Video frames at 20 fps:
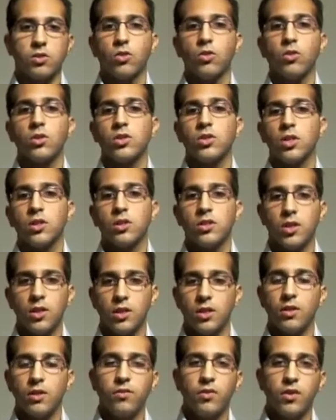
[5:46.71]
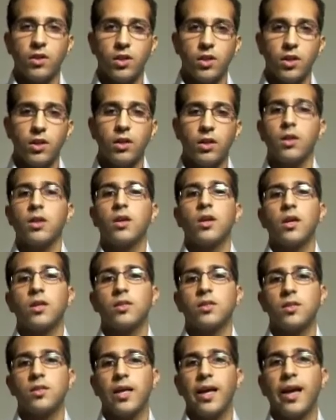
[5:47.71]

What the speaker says: So in sensitivity is